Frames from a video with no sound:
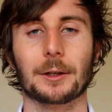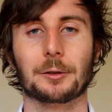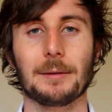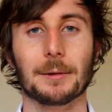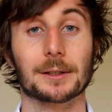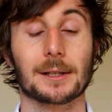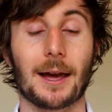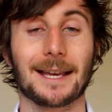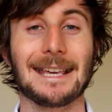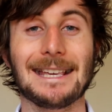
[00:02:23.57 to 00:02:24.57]
treatments
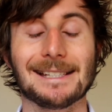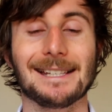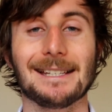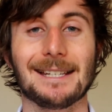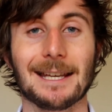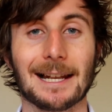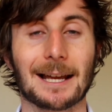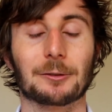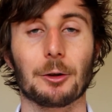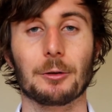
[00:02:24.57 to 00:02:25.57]
like ECT,
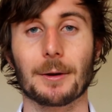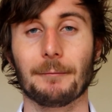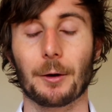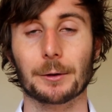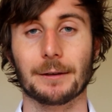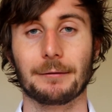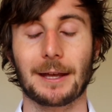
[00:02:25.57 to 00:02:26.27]
electroconvulsive